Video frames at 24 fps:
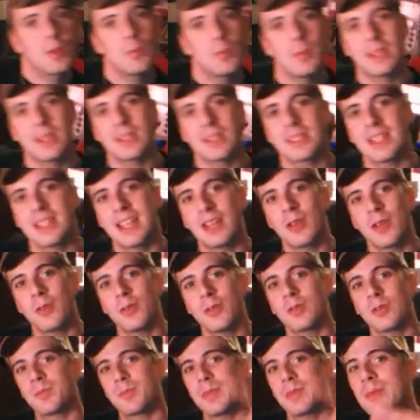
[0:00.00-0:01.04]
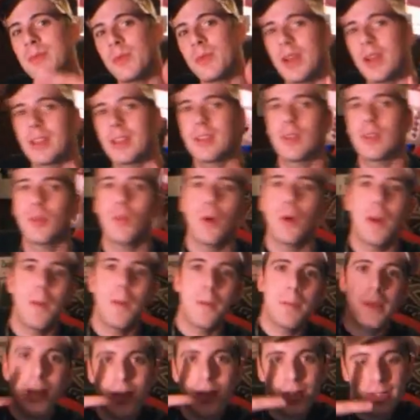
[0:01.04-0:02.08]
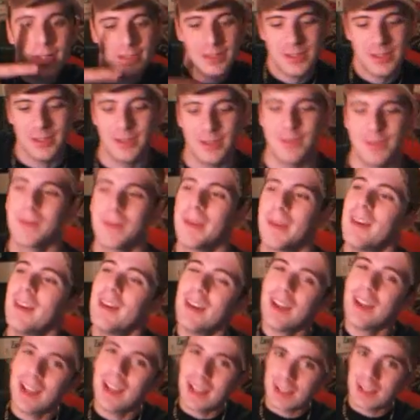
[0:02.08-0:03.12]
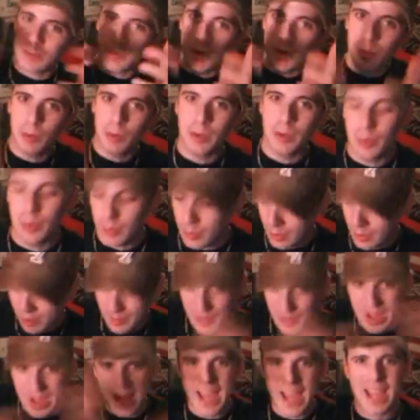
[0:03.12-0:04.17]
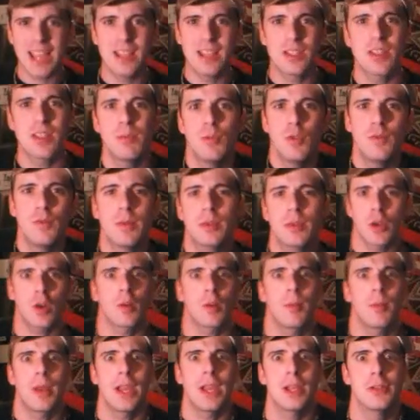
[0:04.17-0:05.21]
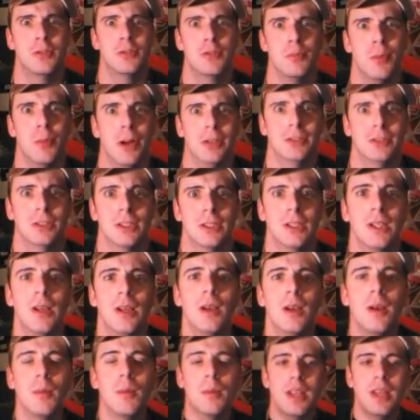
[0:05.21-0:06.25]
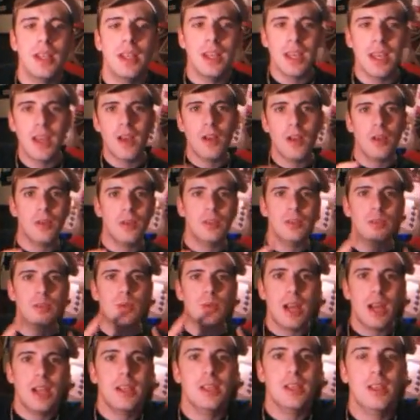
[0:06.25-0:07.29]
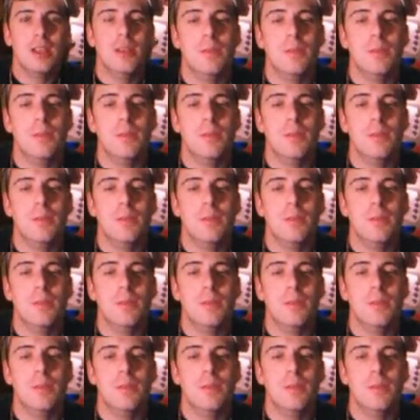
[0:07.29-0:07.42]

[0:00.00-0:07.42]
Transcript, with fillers: me because I know there's people out there that want to meet us. So. That's really what I'm doing. On my hands, I'm moving, talking to my hands too much. But anyhow, you gotta,